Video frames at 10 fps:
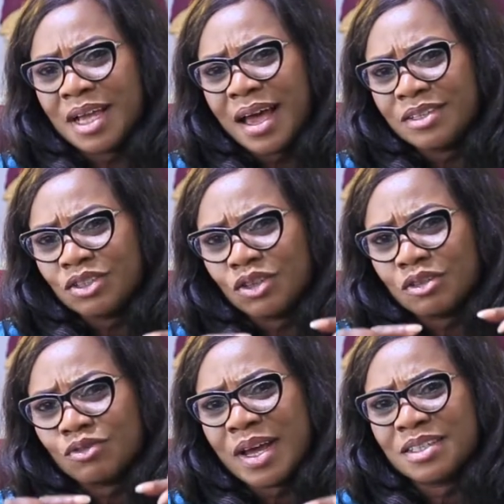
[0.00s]
tie is
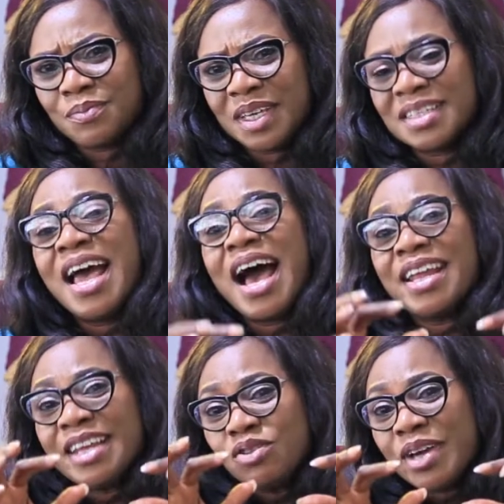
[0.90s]
just right in place.
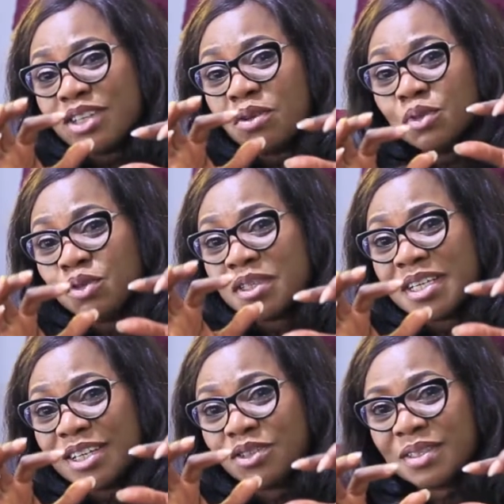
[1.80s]
And then you get up to just
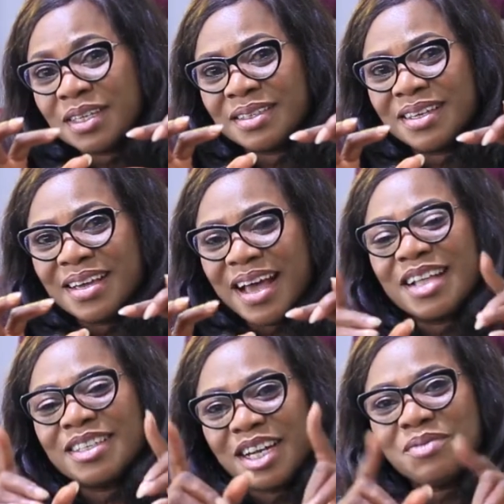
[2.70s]
adjust it
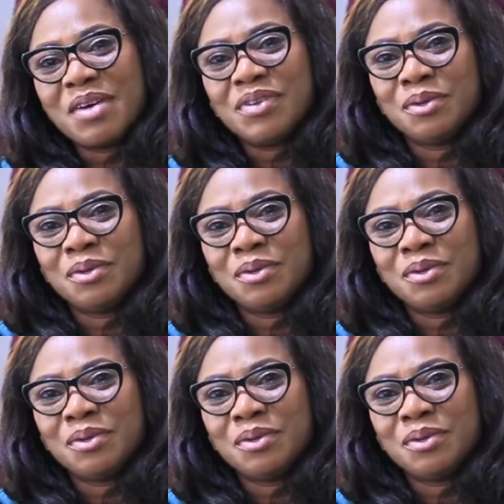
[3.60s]
and tell him, have a